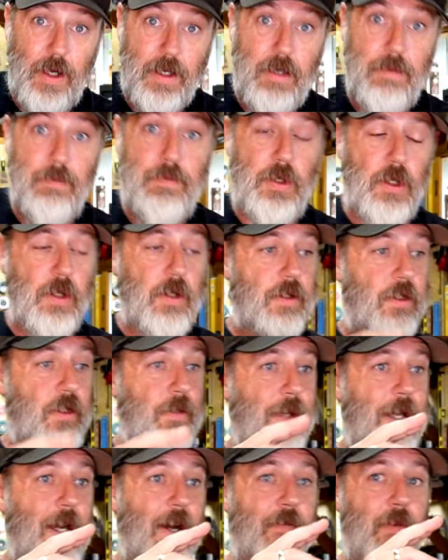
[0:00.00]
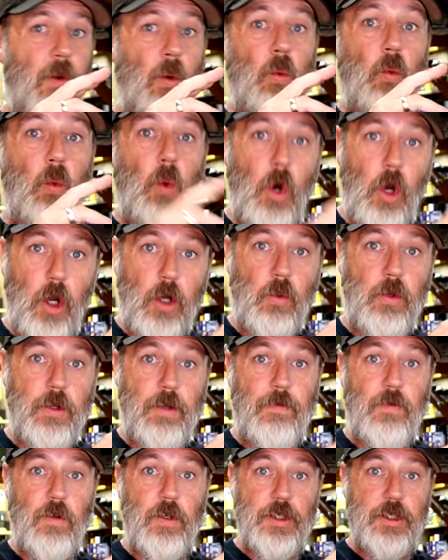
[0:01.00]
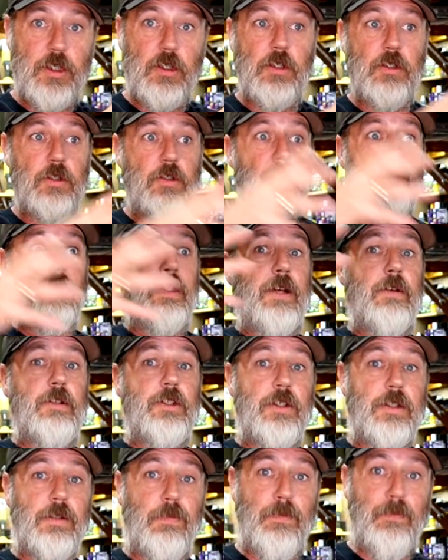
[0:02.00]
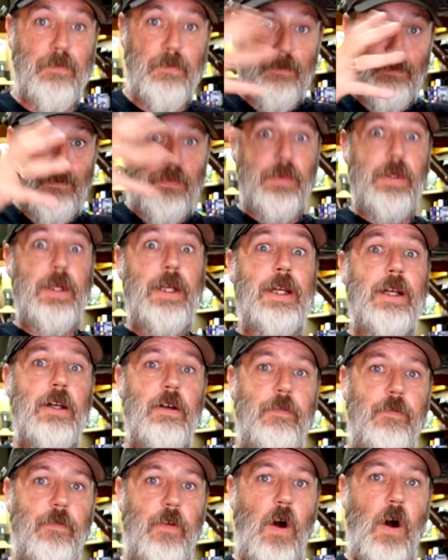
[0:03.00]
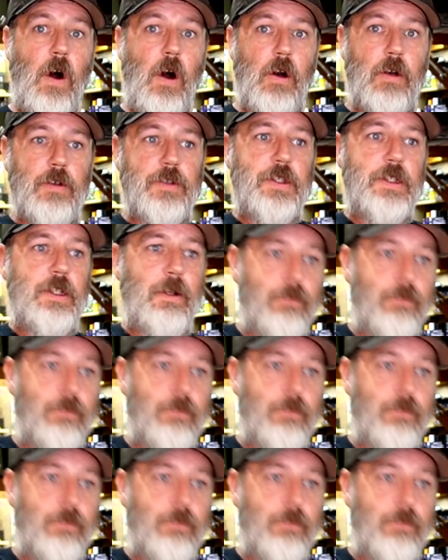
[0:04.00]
computer to be able to work with the footage, because they're just bigger files and your